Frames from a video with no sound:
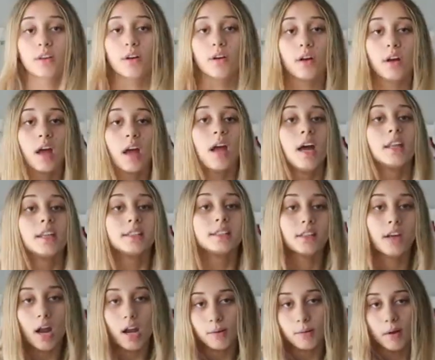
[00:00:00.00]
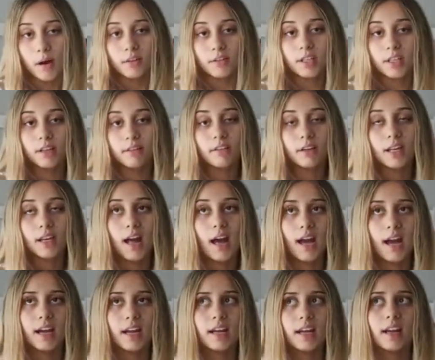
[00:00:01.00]
so, this item I'll give it
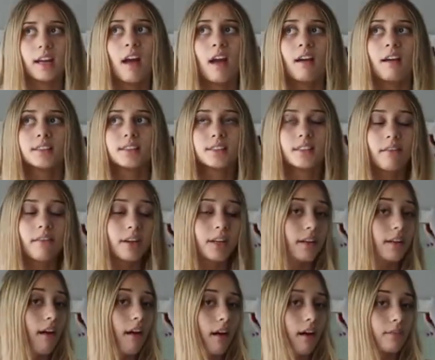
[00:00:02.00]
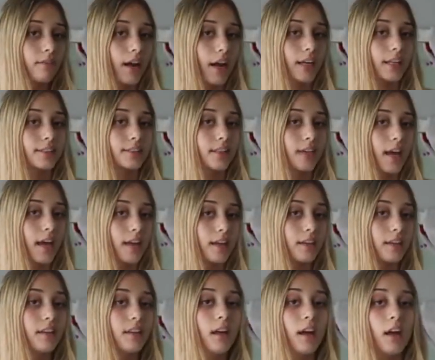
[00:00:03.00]
a 7.5 out of
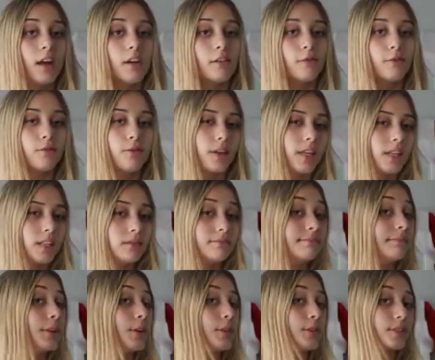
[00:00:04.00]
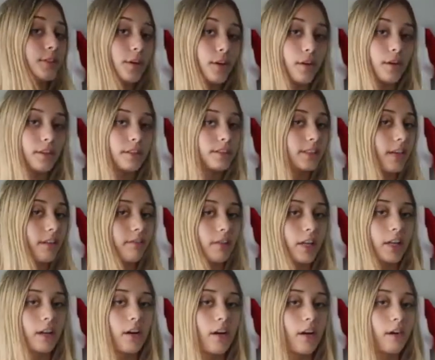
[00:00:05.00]
10. Fit, also
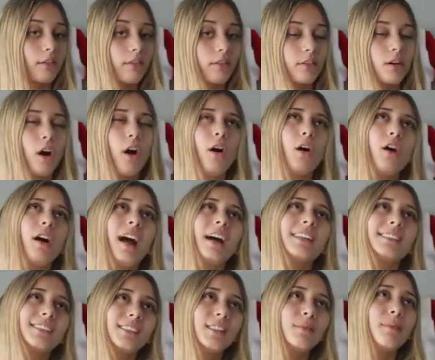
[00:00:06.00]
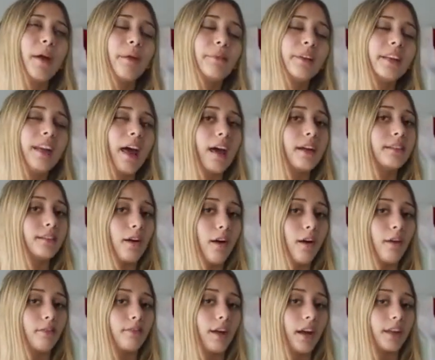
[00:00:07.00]
7.5, or actually maybe an
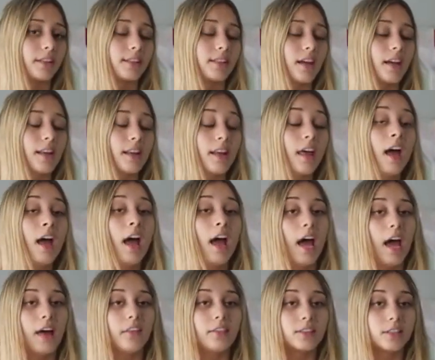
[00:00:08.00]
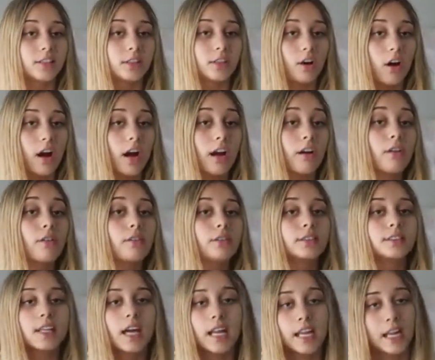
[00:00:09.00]
8.5 out of 10. And the style,
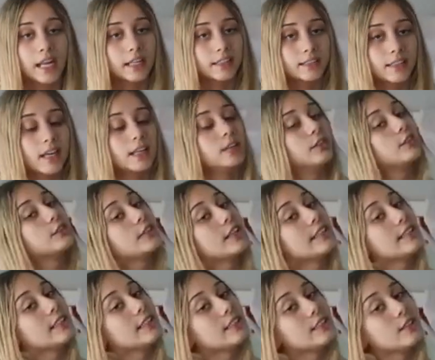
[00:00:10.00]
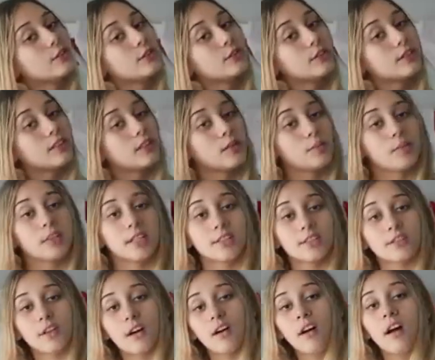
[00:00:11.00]
10 out of 10. Looks identical to the
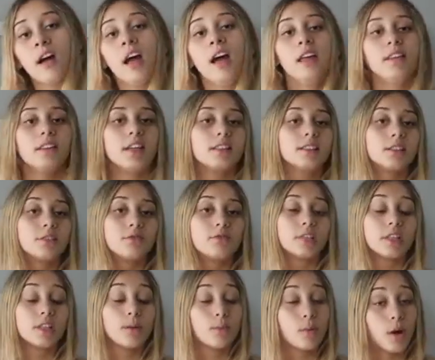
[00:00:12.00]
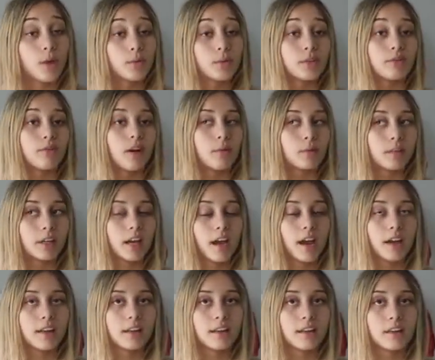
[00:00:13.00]
picture. They did really well with
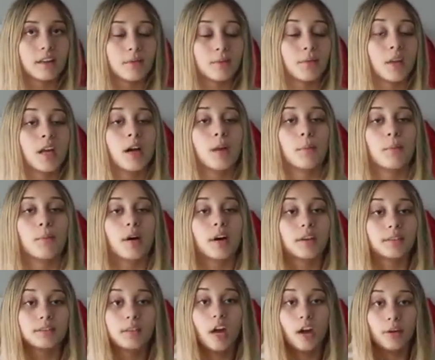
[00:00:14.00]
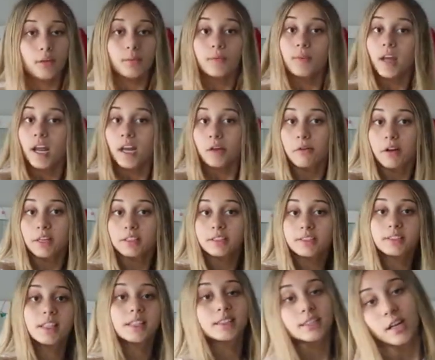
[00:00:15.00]
replicating it. But yeah,
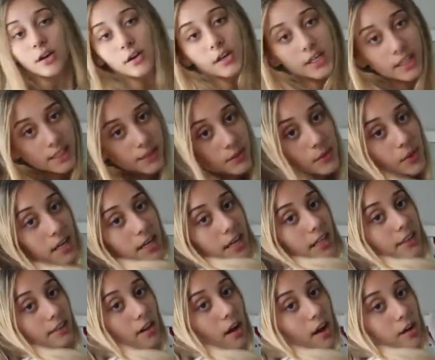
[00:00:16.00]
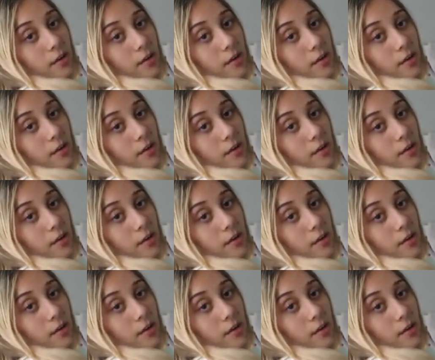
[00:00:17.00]
anyways, let's get on into our next